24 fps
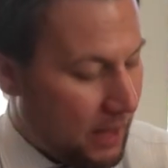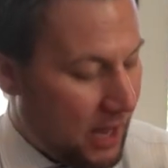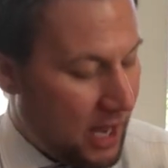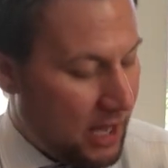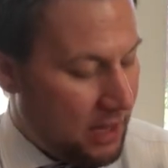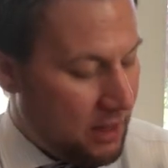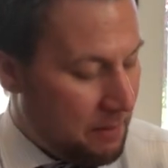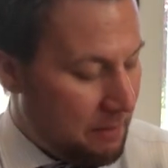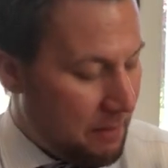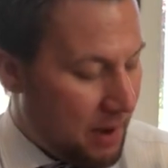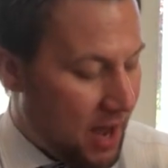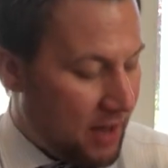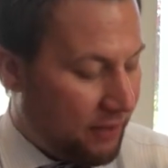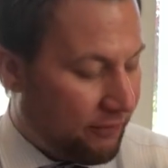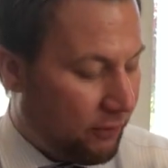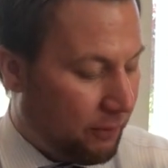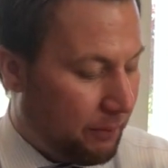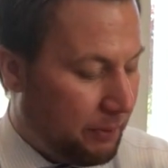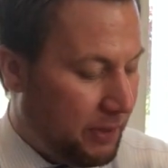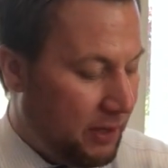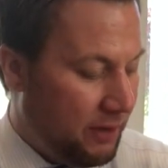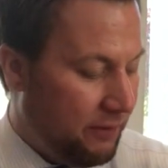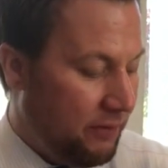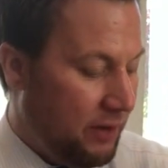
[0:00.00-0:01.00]
And the math
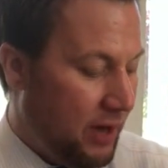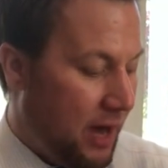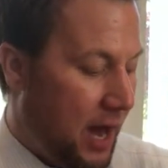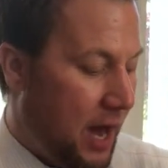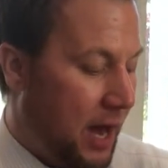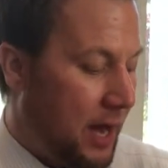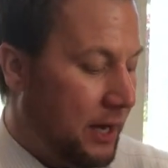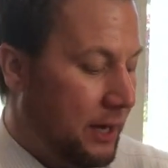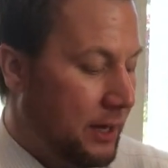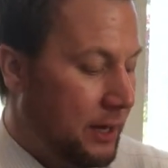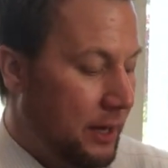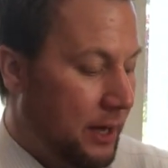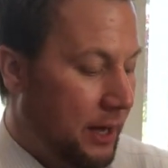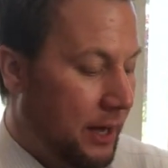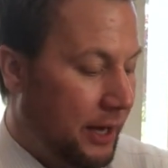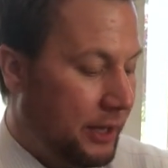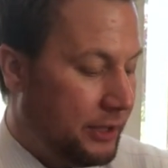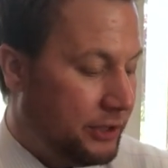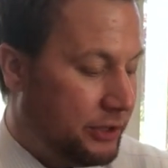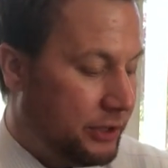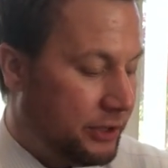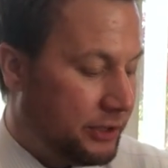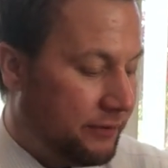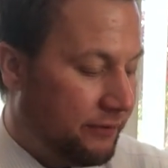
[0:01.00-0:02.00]
for Pva
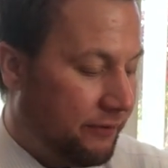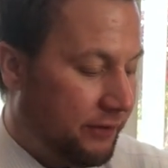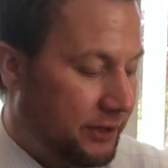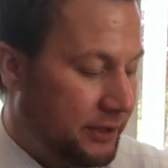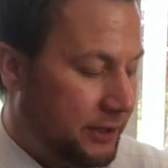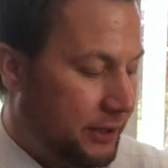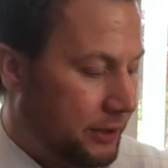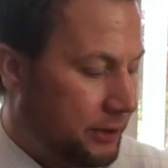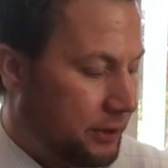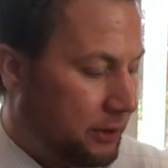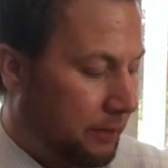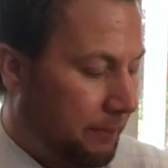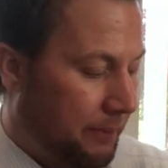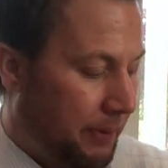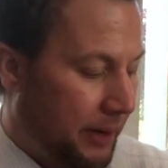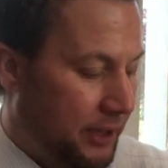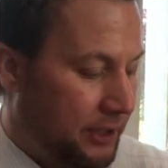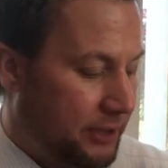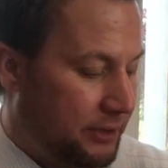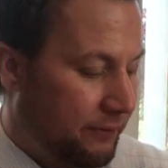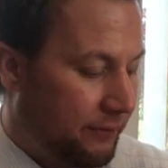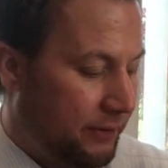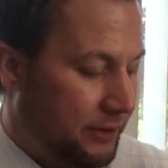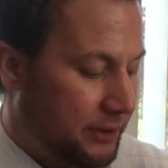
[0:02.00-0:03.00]
is just visits or
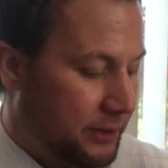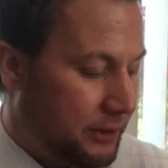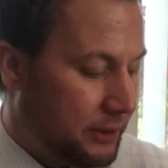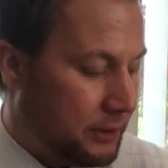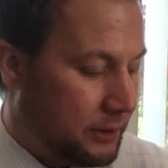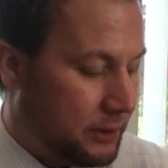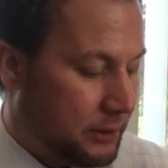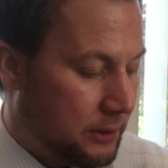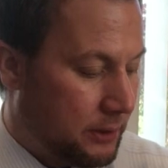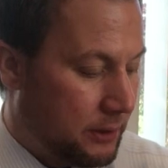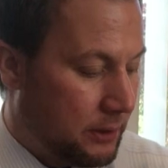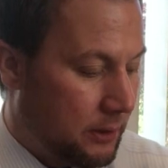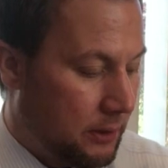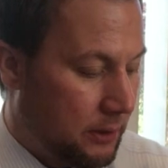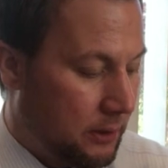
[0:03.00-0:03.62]
patient visits